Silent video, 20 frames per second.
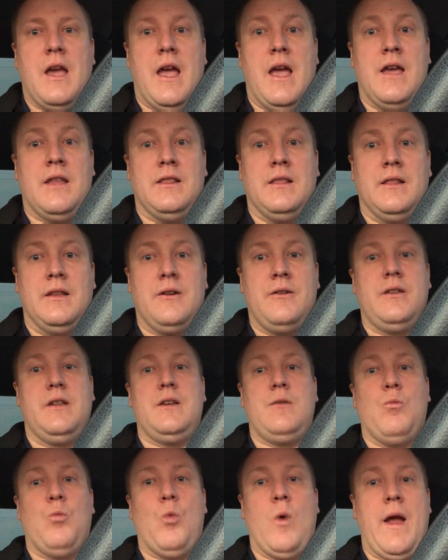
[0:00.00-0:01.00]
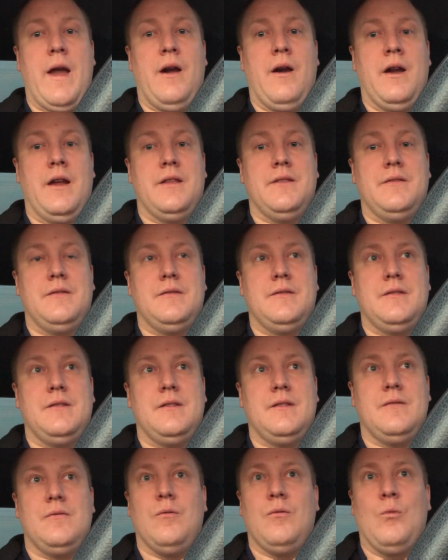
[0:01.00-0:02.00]
and literally wear it
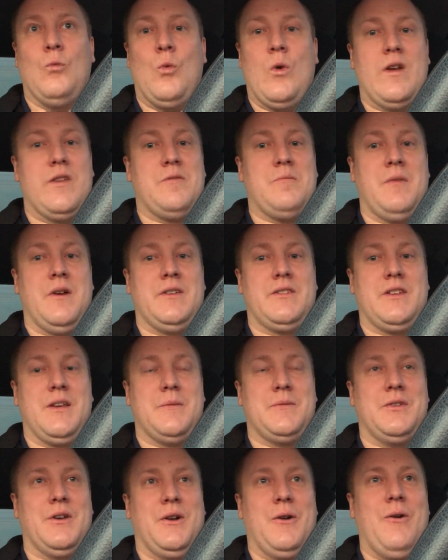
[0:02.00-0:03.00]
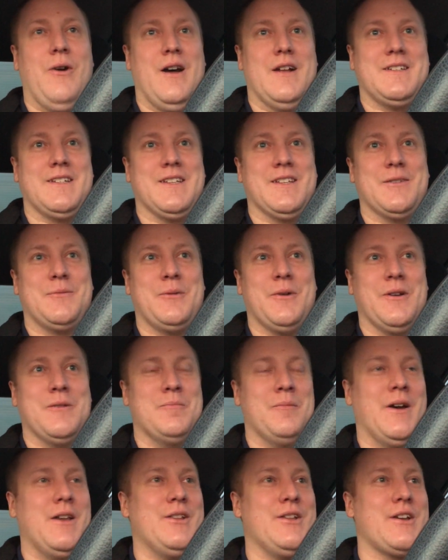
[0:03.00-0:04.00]
with my Samsung watch at this
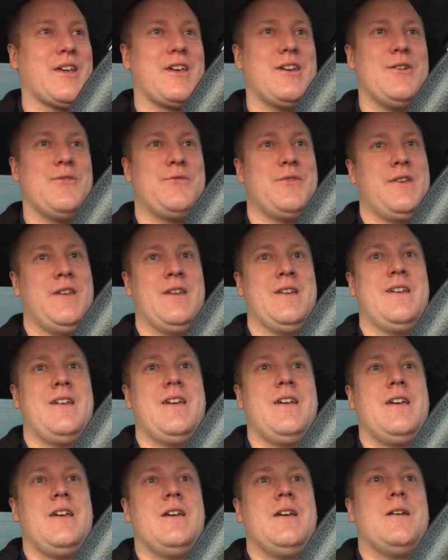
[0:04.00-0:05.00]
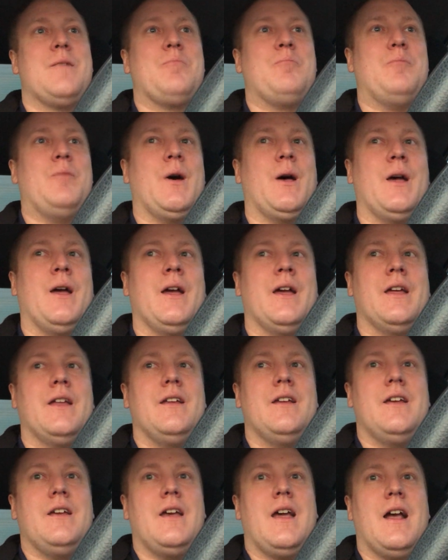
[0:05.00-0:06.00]
point. Might look goofy,
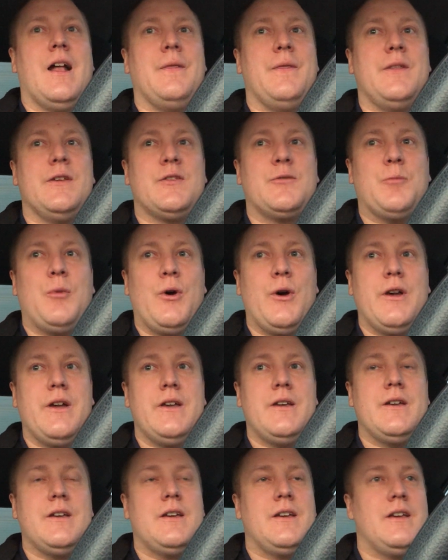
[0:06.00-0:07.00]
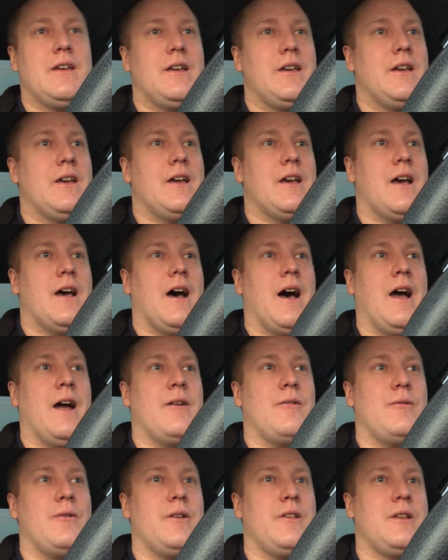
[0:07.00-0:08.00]
but at this point
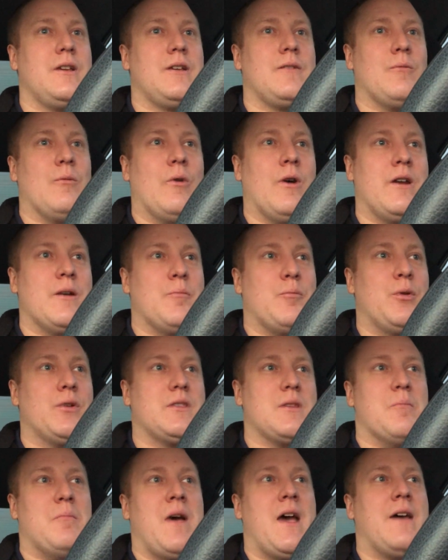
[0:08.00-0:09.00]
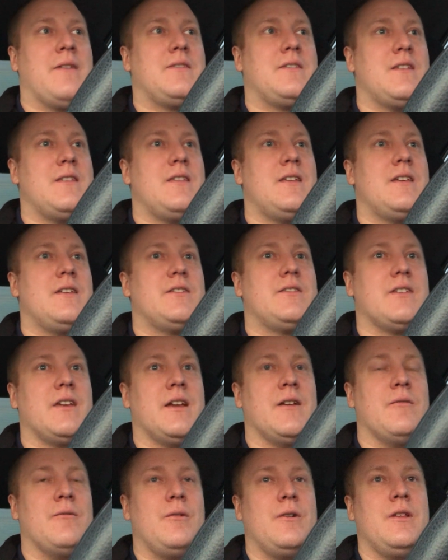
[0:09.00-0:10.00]
I really want to put the math to this
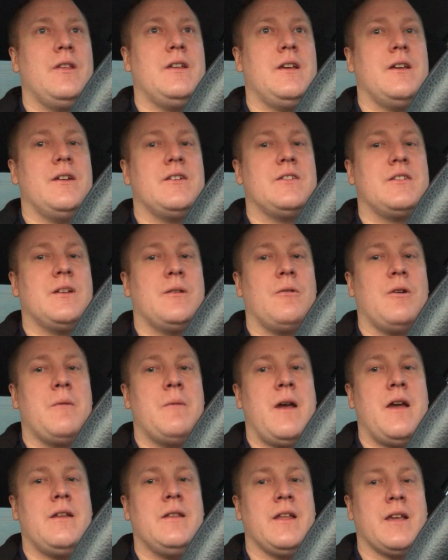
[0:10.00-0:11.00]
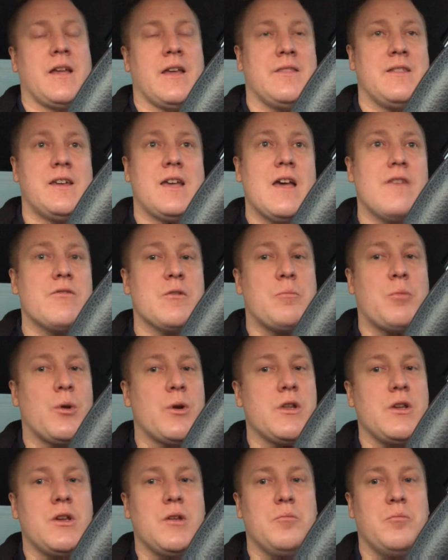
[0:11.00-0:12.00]
and really understand where I'm at. Like, I think I have a
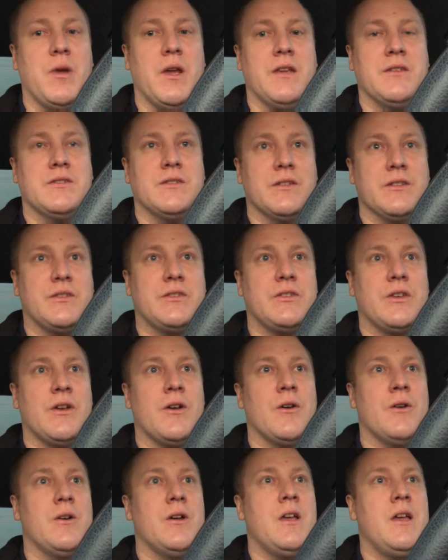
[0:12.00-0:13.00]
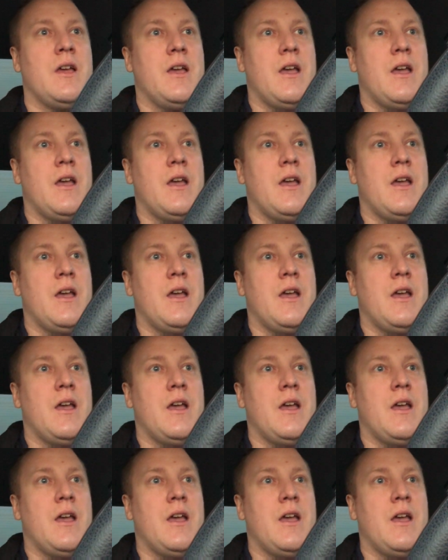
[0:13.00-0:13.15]
pretty good basis. So